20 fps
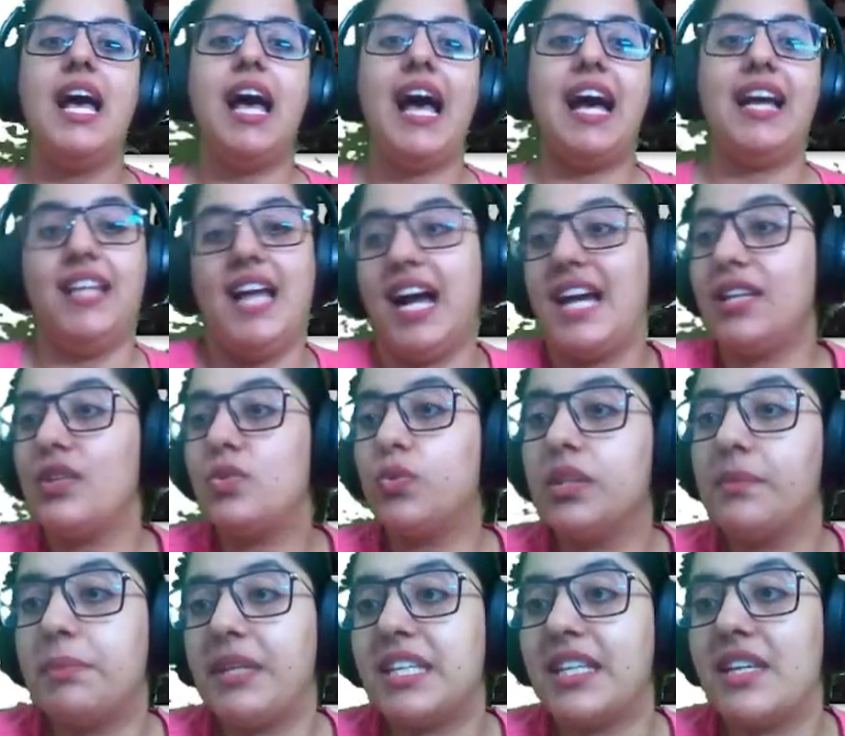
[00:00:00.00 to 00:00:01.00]
and I
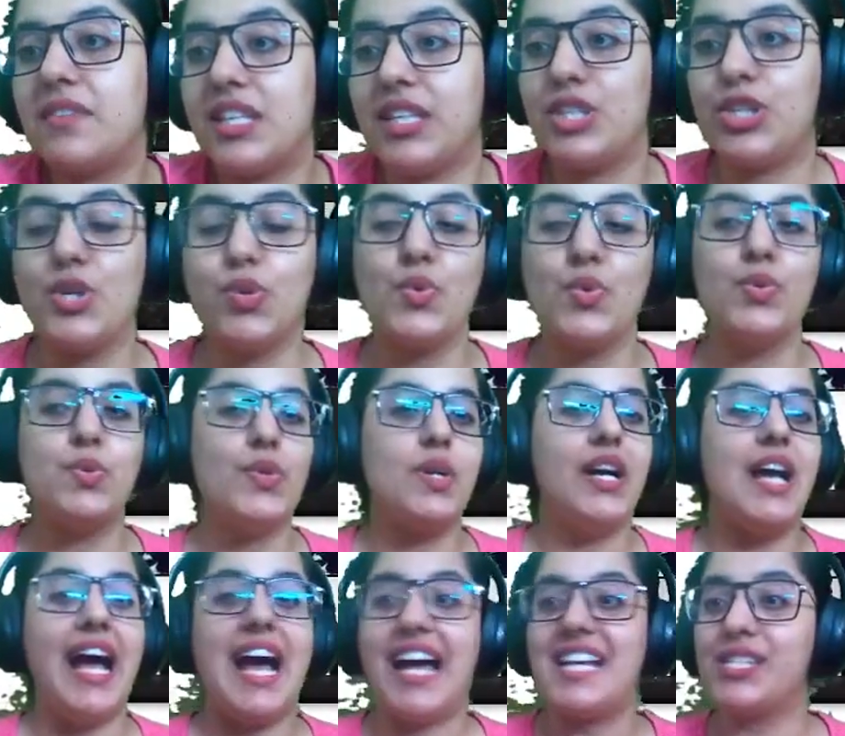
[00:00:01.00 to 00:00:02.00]
will be giving you,
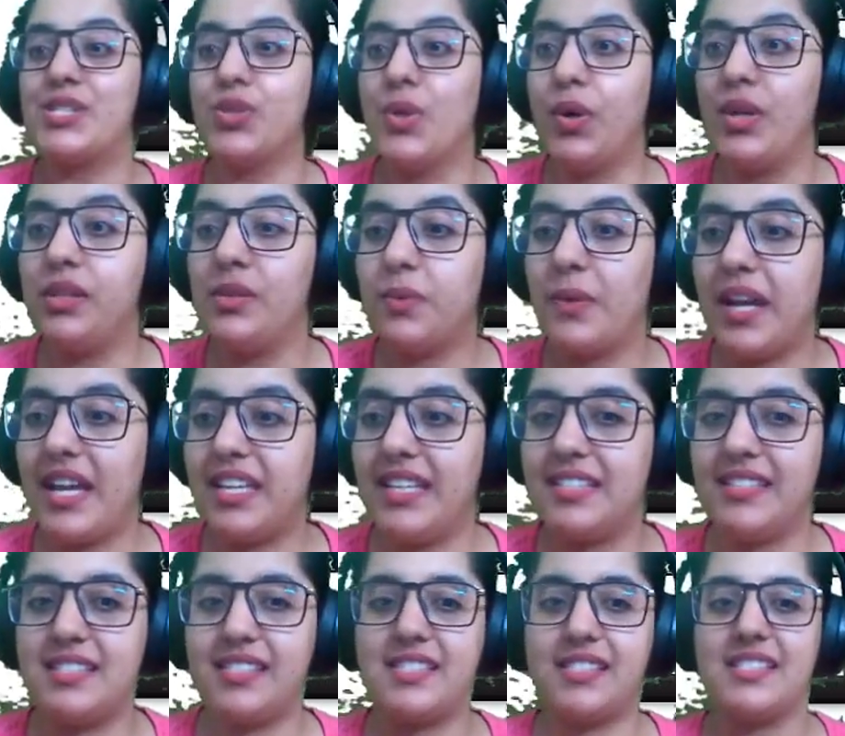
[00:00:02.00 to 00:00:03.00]
as
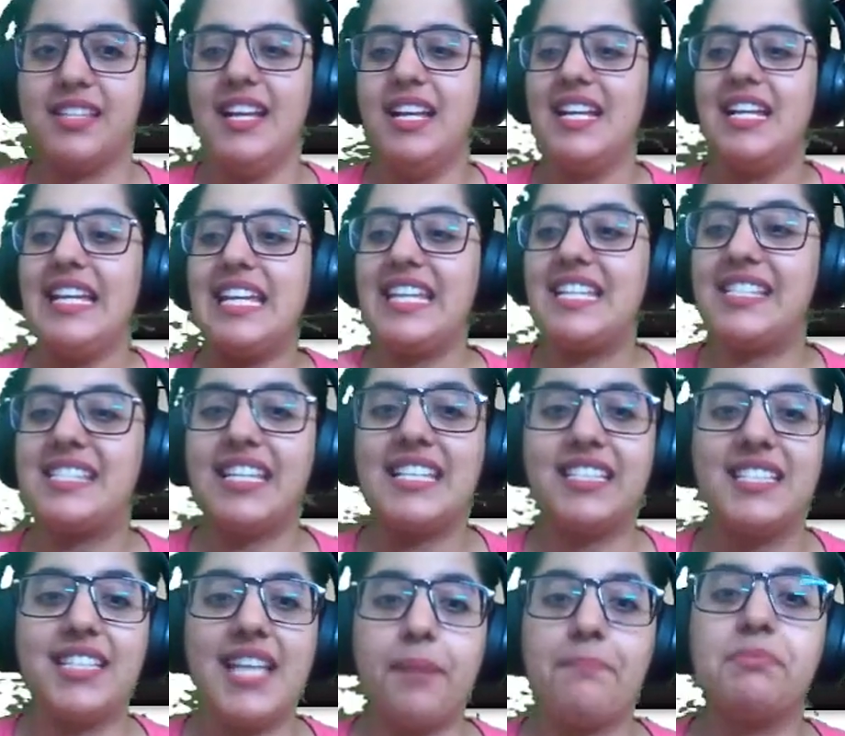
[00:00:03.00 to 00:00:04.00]
always,
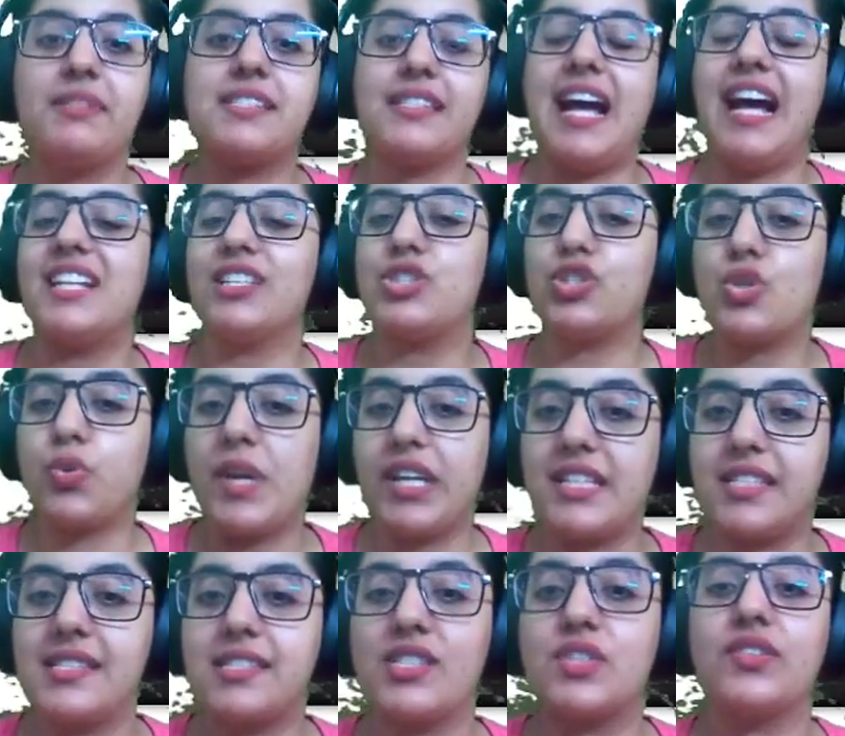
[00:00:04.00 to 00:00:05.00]
easy tips and
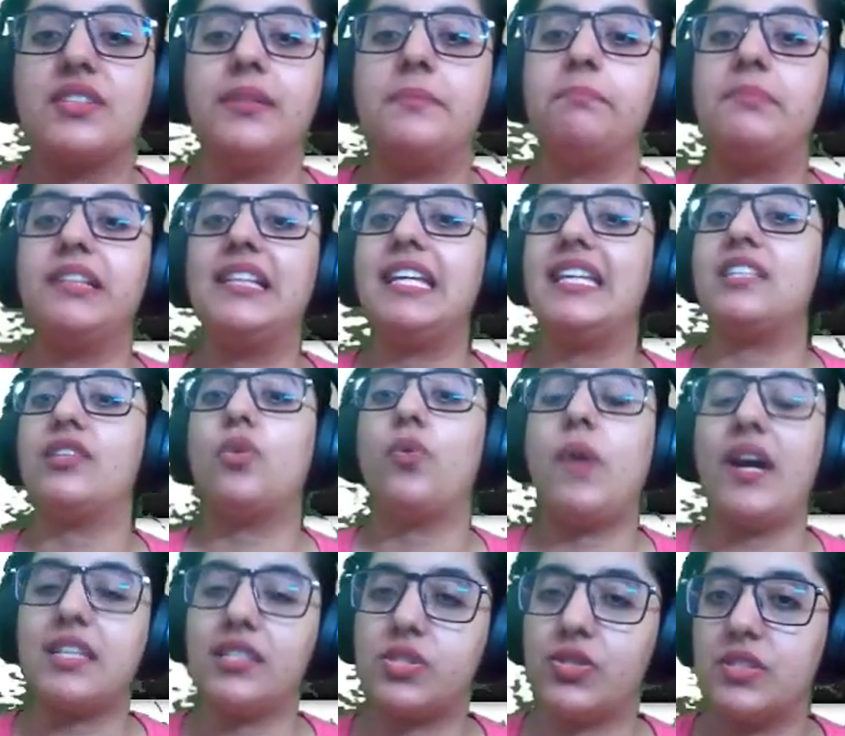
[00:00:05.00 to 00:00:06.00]
tricks to complete
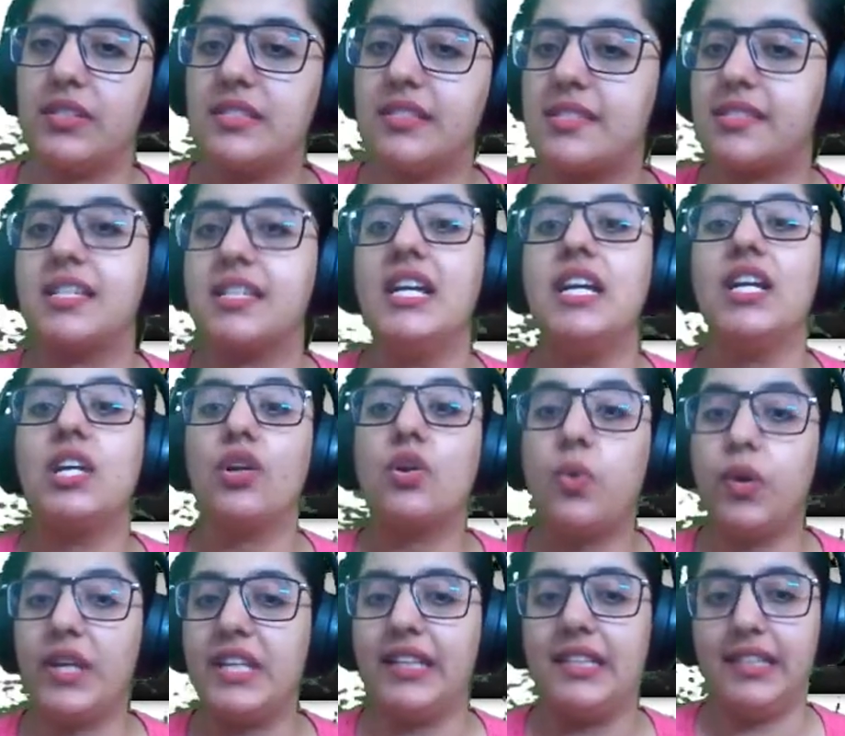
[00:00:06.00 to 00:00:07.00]
questions
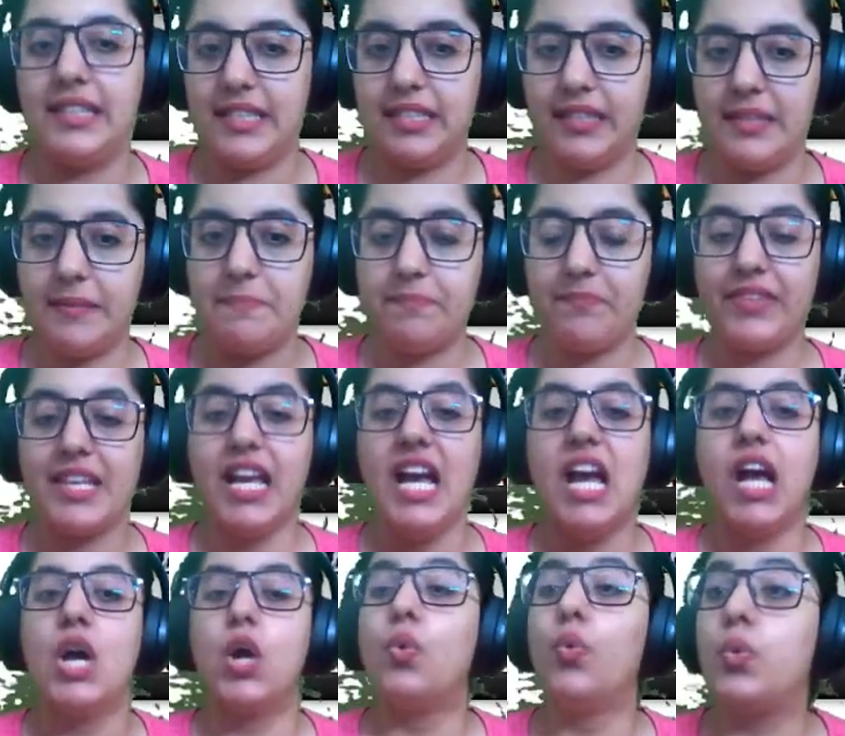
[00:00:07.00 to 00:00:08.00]
quickly.
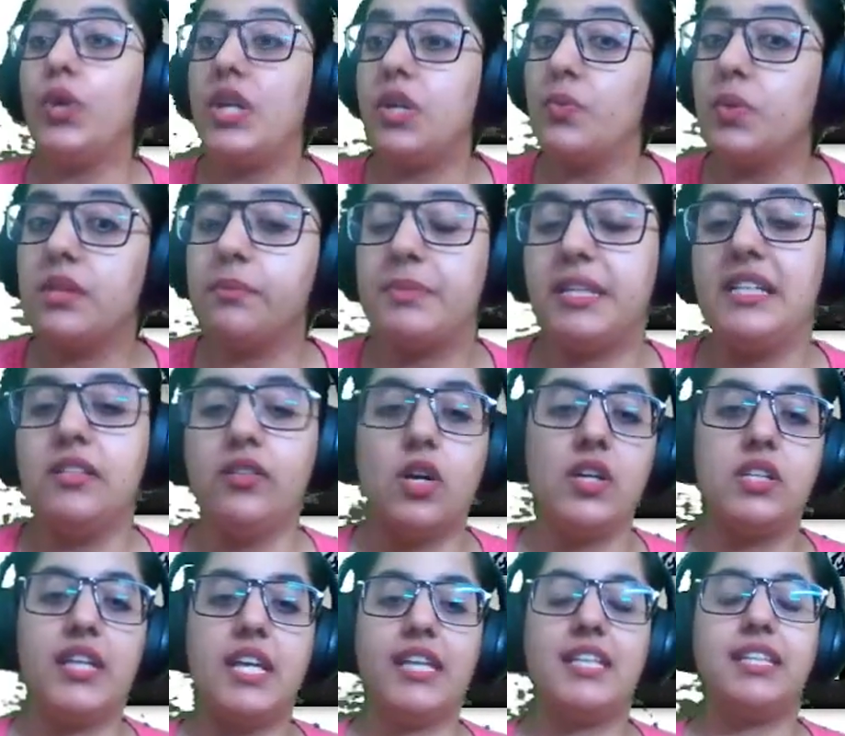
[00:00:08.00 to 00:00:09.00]
We will be
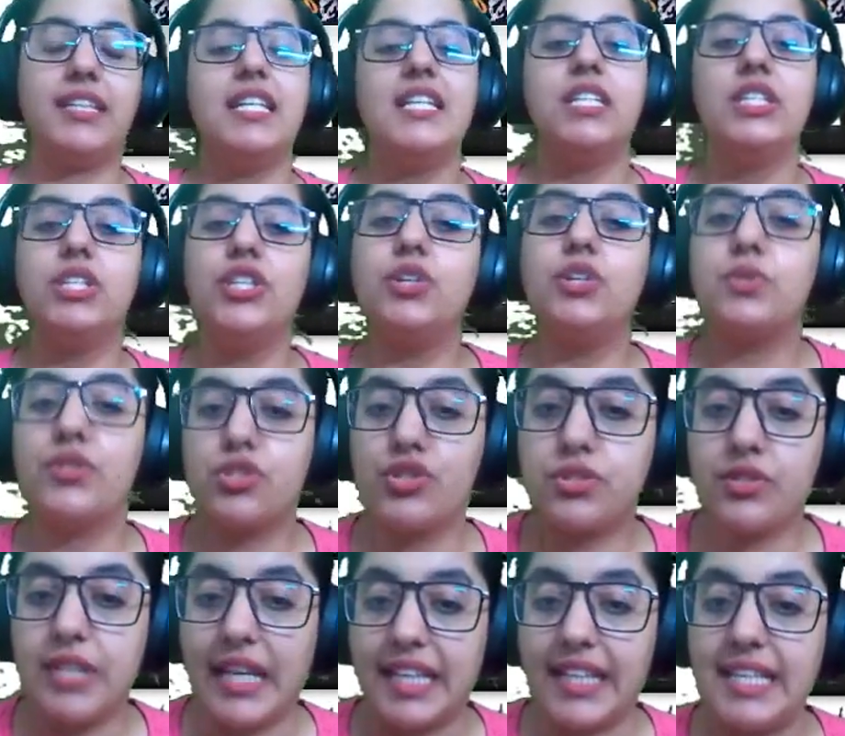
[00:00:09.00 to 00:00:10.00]
learning new
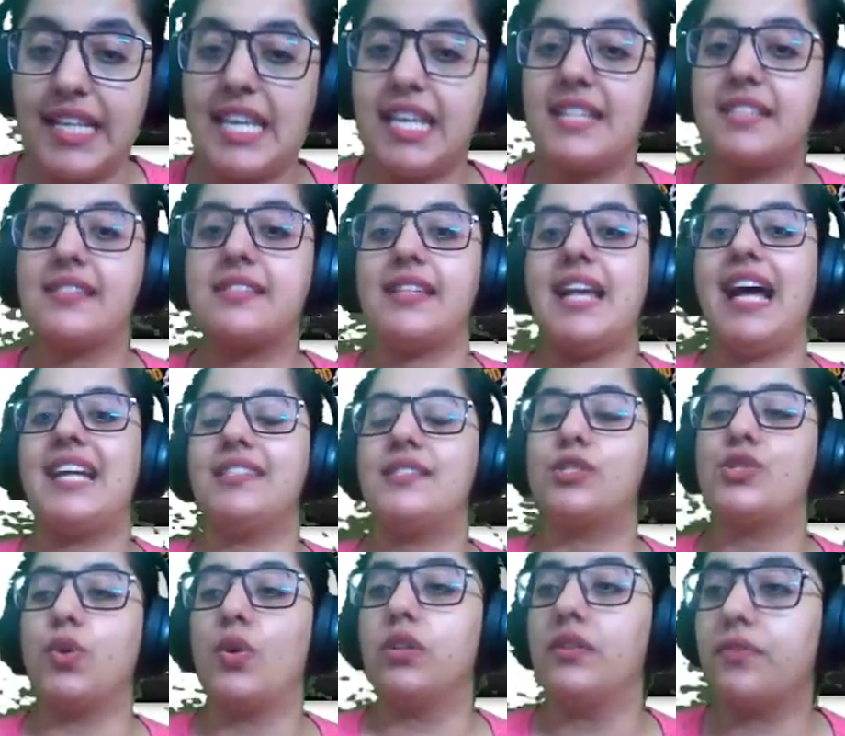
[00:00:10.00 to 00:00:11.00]
techniques and
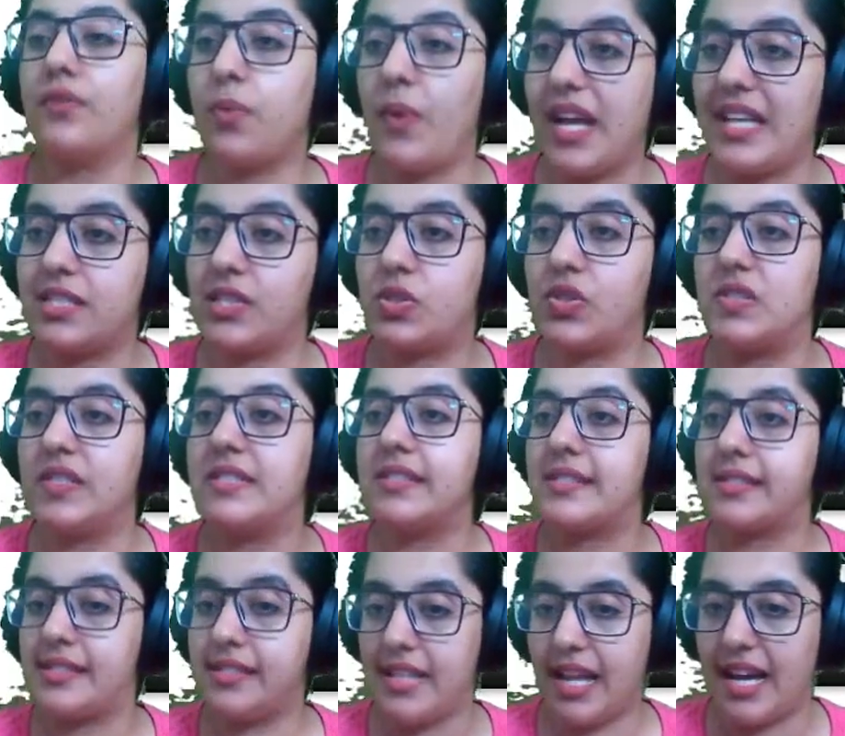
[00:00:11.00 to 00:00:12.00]
solve
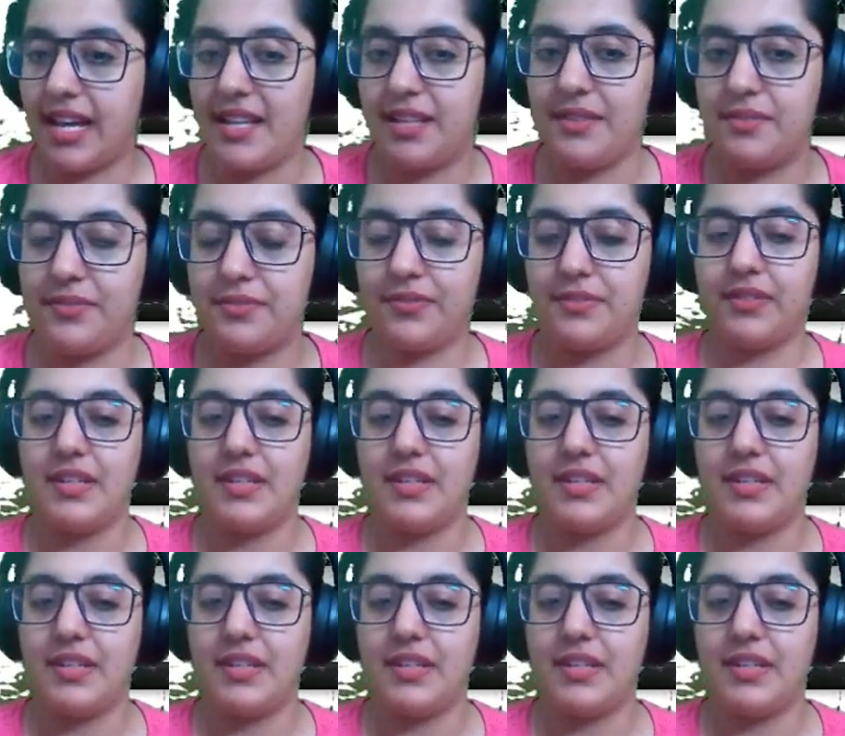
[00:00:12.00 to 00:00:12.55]
questions live.